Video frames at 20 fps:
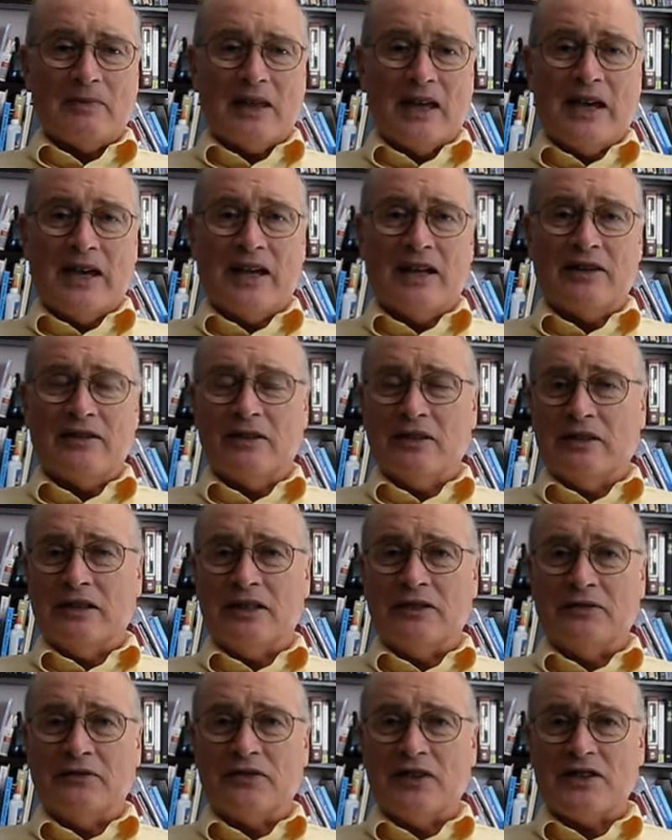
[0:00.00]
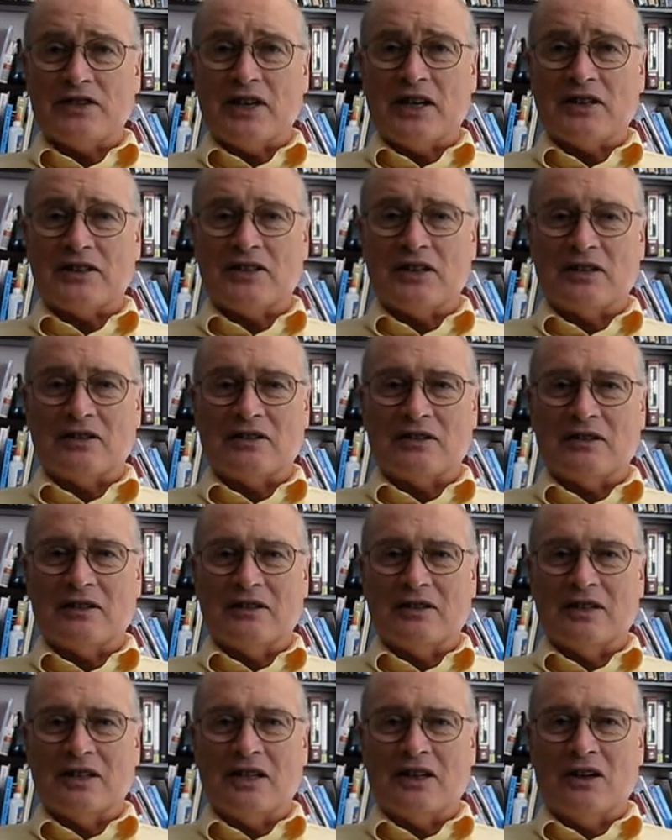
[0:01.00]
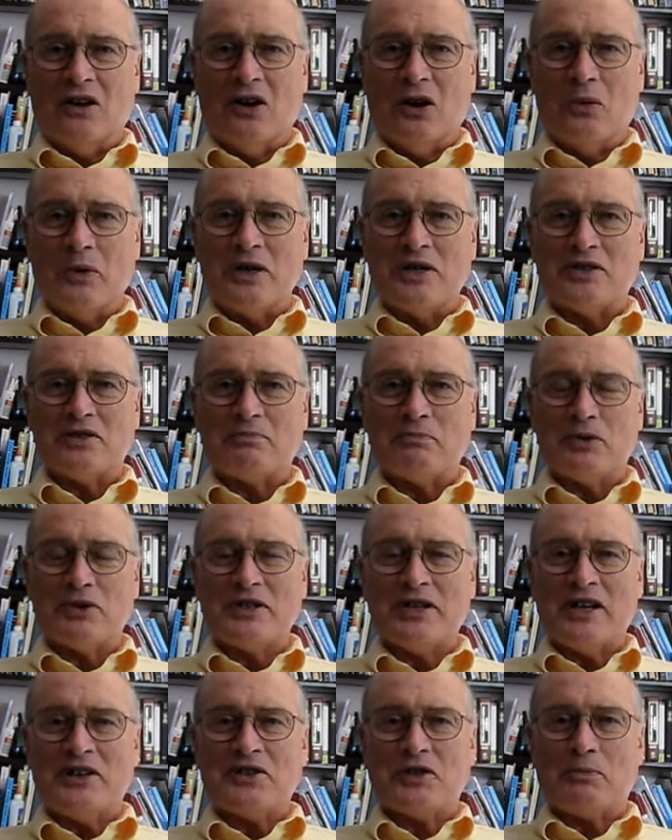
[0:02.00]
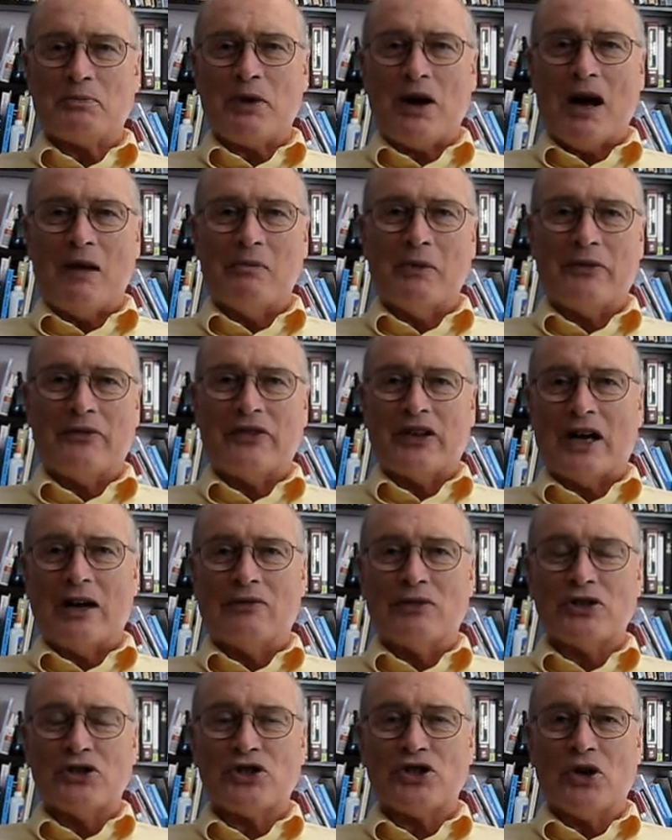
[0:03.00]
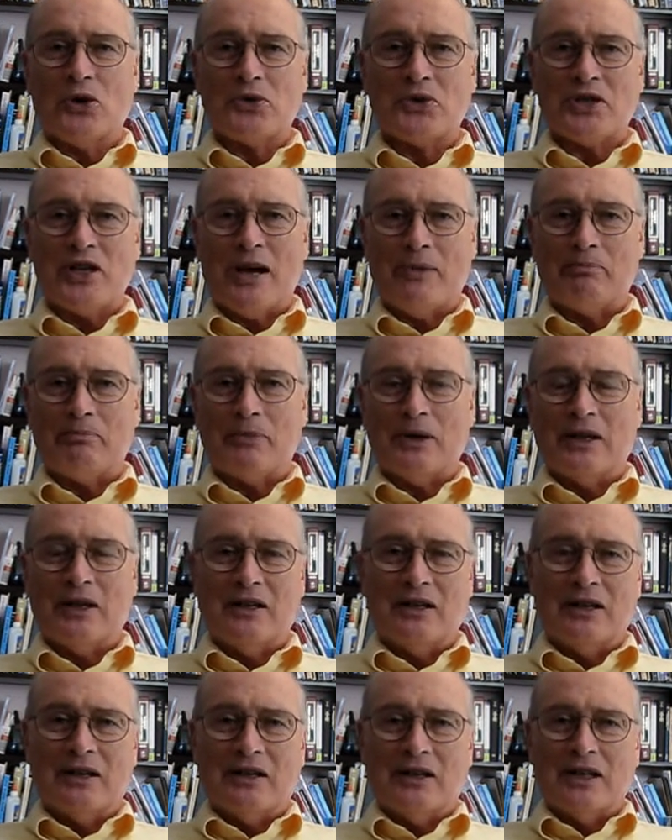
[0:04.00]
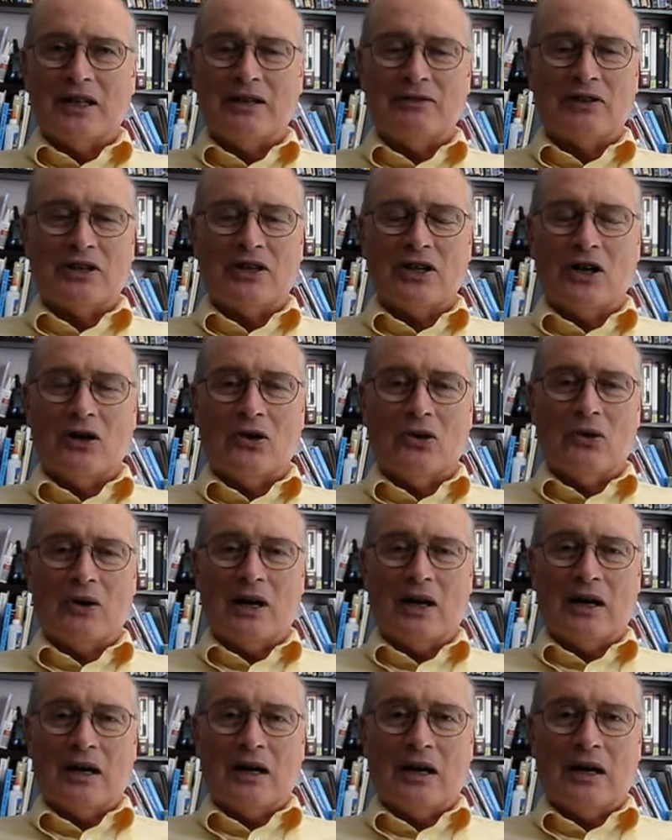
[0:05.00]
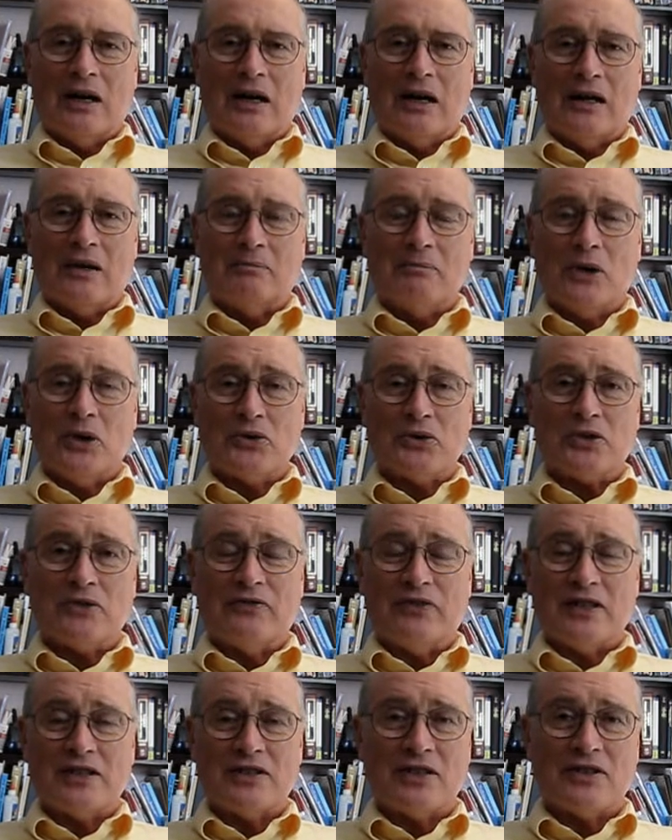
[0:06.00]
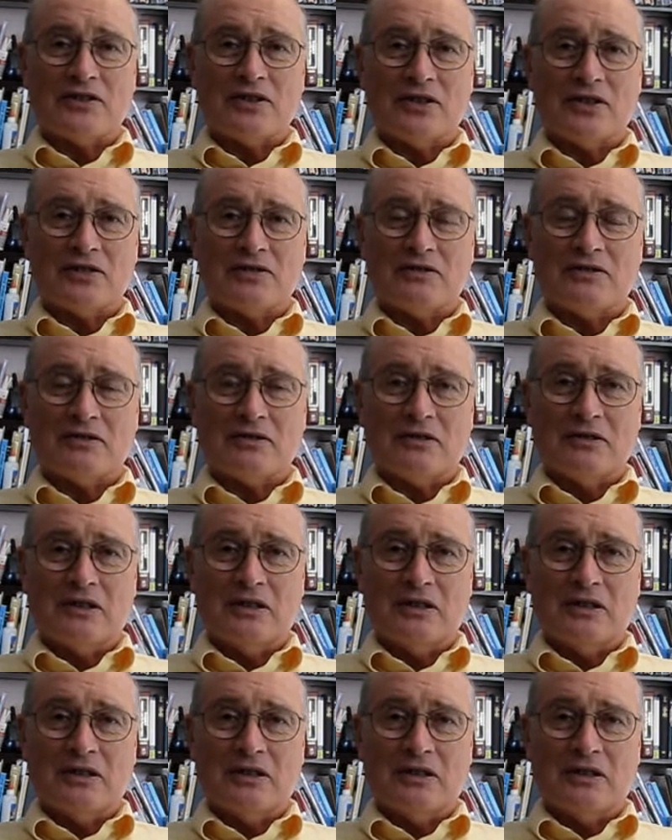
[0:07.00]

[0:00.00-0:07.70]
And in physics, it always presents a problem if it ever shows up, even though most physicists